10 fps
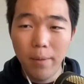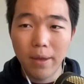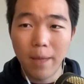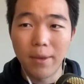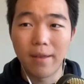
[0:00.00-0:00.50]

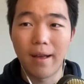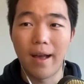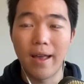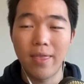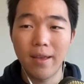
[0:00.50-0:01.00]
But I mean, I,
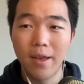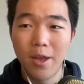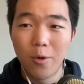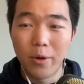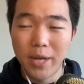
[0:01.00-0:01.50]
I think
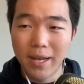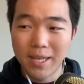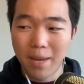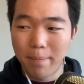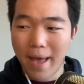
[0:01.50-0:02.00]
when you take a
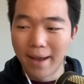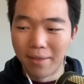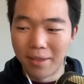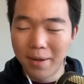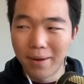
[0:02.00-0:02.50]
step back
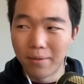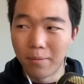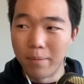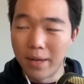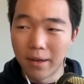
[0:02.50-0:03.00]
and think about
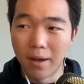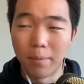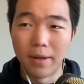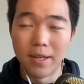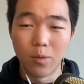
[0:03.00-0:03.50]
media
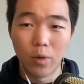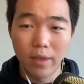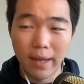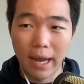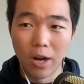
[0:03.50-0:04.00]
companies and what
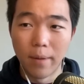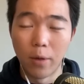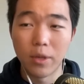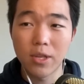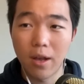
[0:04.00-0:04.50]
they care about,
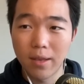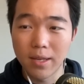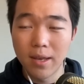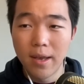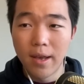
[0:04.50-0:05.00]
and we saw
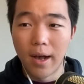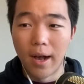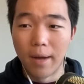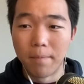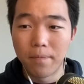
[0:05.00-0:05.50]
this
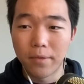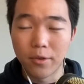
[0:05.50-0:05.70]
um,